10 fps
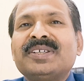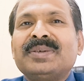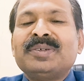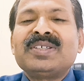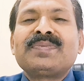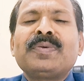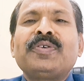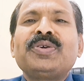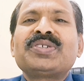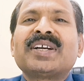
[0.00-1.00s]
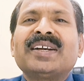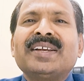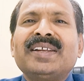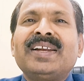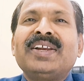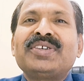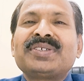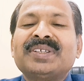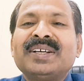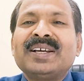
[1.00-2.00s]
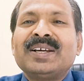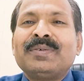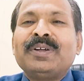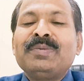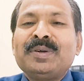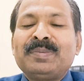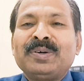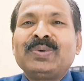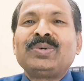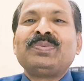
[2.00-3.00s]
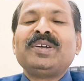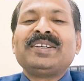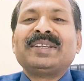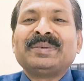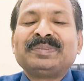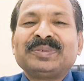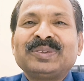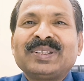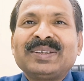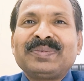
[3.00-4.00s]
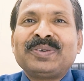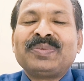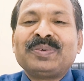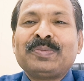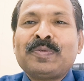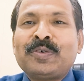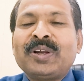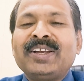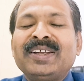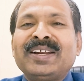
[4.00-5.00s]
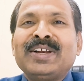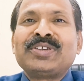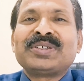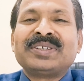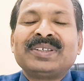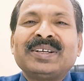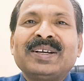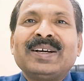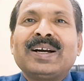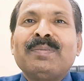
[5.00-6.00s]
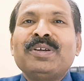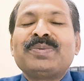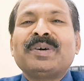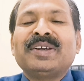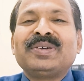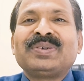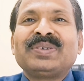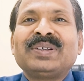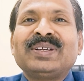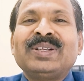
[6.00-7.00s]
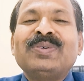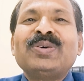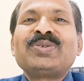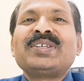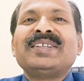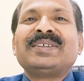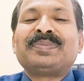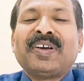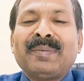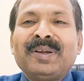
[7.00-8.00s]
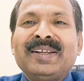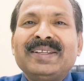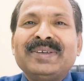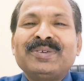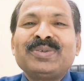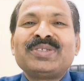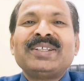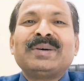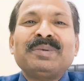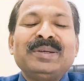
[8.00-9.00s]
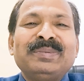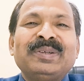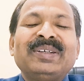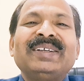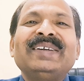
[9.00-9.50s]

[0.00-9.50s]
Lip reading: Means before you start any relation, when people go to meet them, okay, before any relation commitment, they want to see the family, they want to see the people.